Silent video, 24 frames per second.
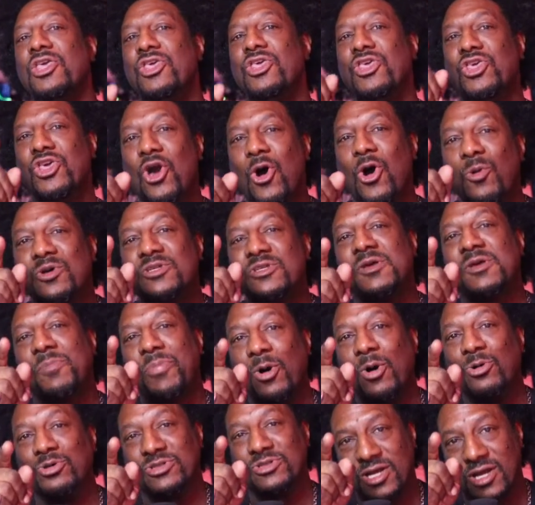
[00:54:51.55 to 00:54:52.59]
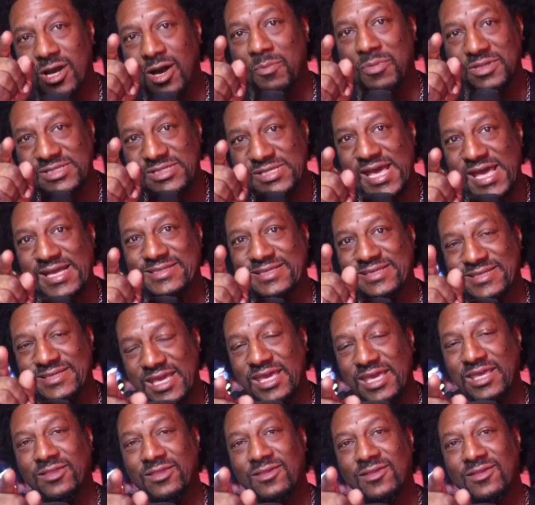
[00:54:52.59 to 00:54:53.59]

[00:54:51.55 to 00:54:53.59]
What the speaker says: You were supposed to come to Texas Heat